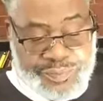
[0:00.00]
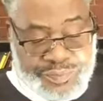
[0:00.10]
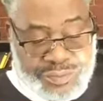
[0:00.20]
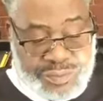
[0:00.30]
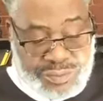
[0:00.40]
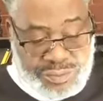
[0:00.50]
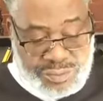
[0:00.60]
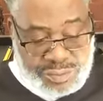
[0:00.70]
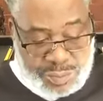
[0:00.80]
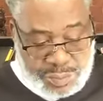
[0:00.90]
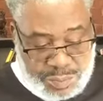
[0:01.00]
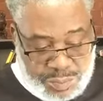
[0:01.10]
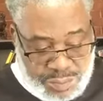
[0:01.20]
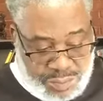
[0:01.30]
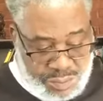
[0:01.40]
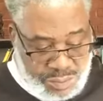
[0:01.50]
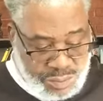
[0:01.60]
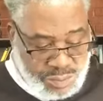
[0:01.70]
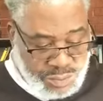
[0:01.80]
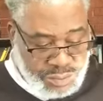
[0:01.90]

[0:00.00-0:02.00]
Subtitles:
(silence)